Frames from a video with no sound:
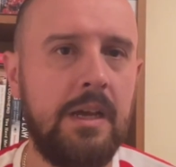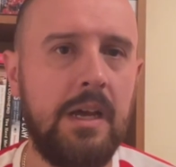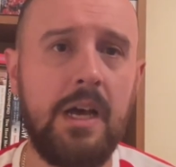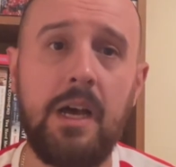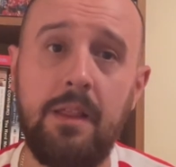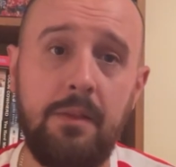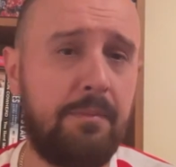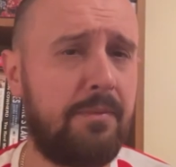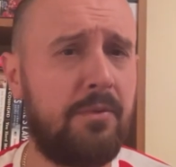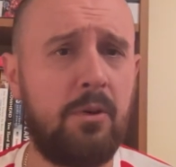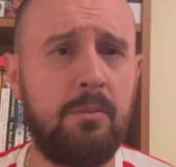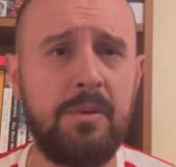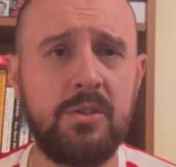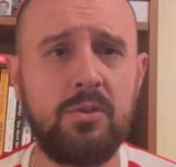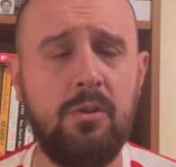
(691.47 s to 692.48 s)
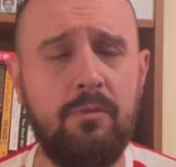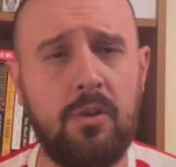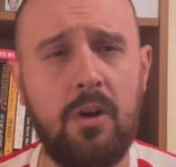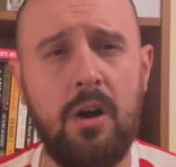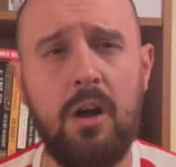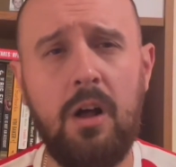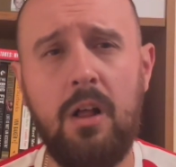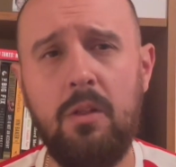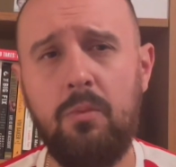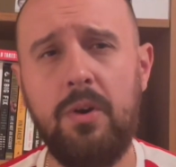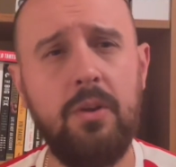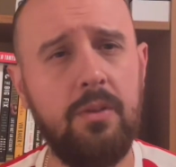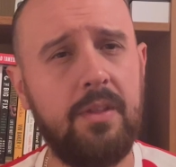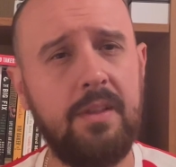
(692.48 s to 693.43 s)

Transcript: The performance overall, where do you